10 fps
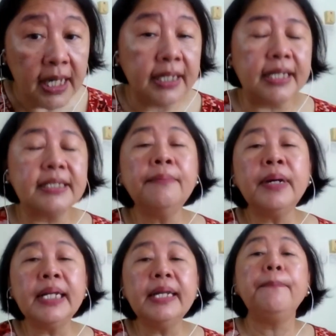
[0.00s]
that
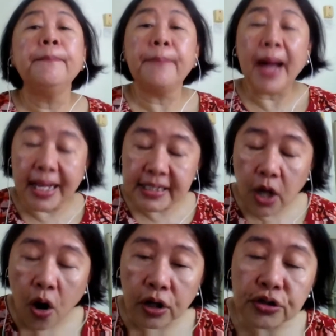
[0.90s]
somebody passed
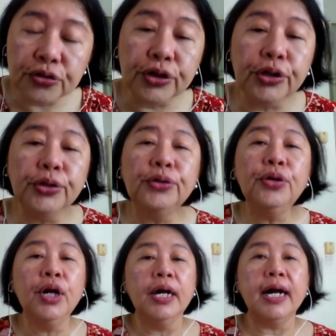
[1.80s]
on to
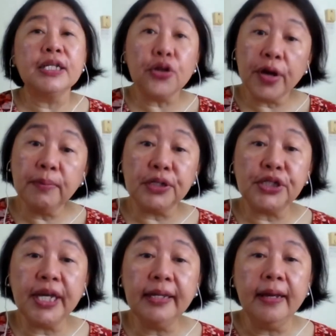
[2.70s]
you, a sewing
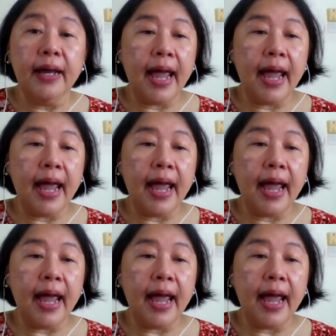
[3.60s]
machine,